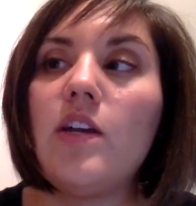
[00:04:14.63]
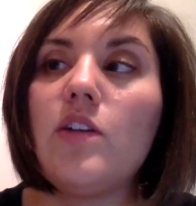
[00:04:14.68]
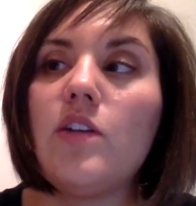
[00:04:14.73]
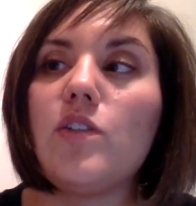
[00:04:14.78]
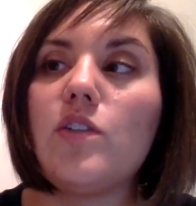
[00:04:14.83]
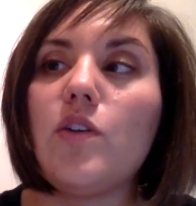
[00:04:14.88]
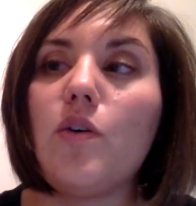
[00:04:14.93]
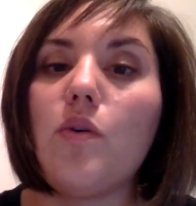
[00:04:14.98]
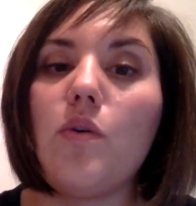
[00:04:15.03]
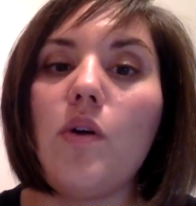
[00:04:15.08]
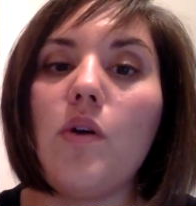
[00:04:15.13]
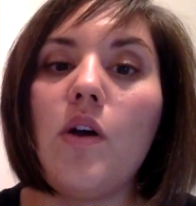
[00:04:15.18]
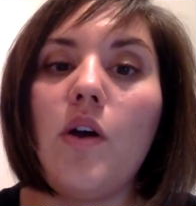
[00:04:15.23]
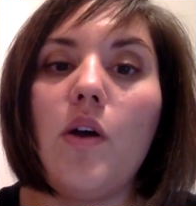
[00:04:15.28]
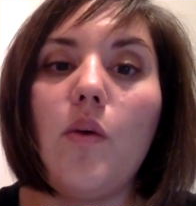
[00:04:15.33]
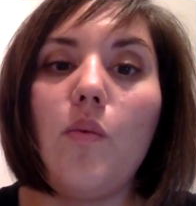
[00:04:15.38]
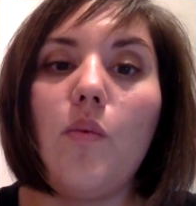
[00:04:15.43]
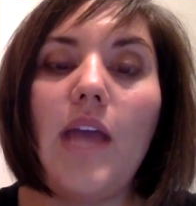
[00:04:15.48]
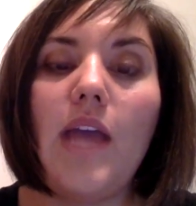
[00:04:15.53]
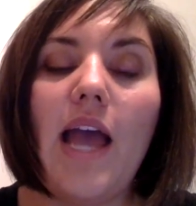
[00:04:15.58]
So
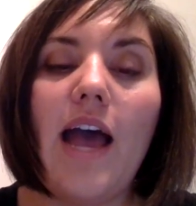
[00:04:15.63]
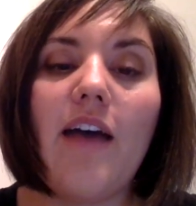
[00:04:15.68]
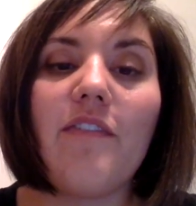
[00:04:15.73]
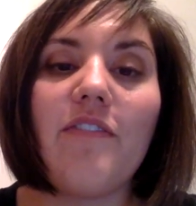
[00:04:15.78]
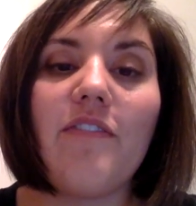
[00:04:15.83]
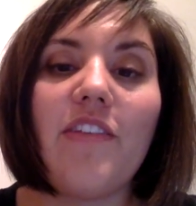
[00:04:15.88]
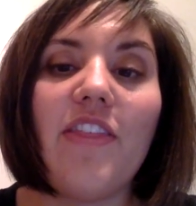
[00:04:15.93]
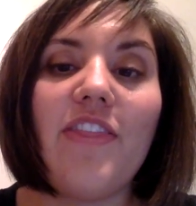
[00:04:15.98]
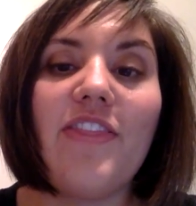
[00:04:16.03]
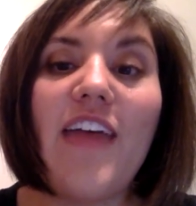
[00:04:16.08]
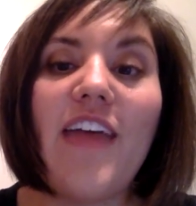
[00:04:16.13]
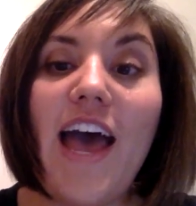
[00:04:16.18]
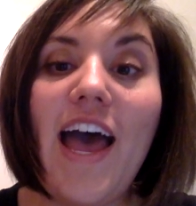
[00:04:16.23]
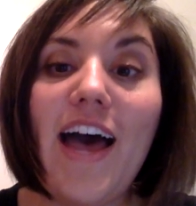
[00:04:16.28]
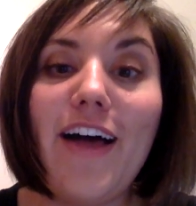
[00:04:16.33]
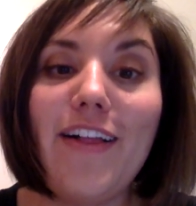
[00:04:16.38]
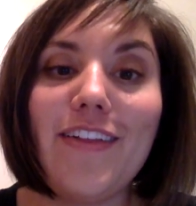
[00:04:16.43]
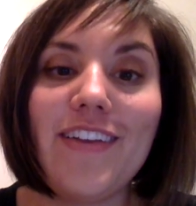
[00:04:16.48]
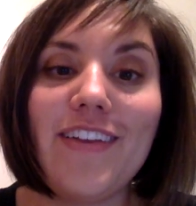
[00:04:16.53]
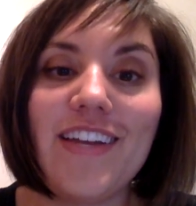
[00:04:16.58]
we have
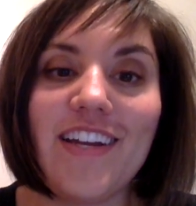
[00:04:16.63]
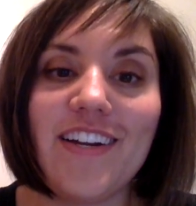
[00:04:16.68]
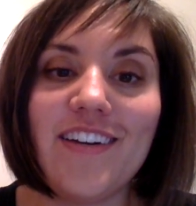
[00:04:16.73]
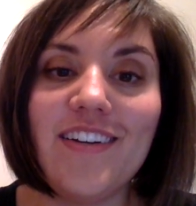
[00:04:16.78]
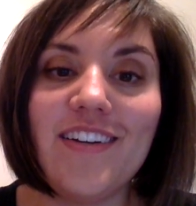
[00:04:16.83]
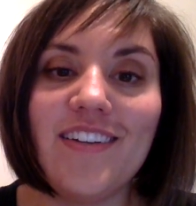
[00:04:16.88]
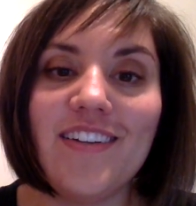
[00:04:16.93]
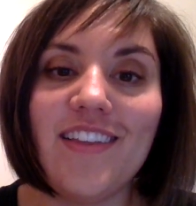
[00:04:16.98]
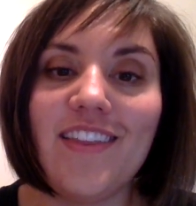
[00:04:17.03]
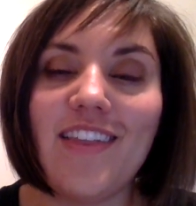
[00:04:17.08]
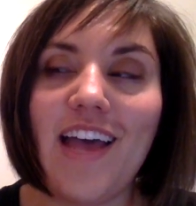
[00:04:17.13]
Thal here.